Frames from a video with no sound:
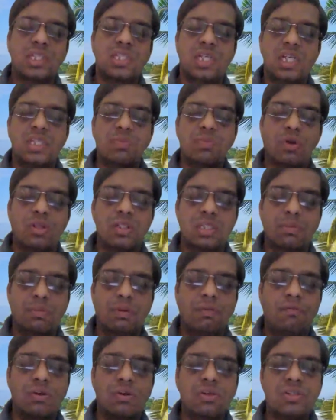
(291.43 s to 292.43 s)
is
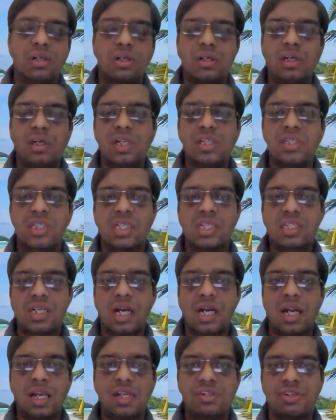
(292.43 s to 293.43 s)
responsible for certain disease
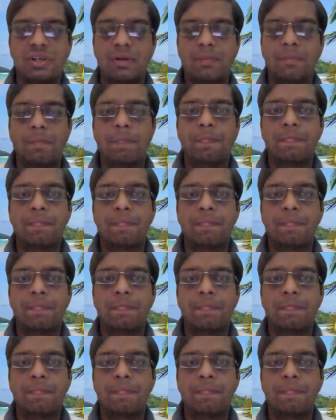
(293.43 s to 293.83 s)
condition.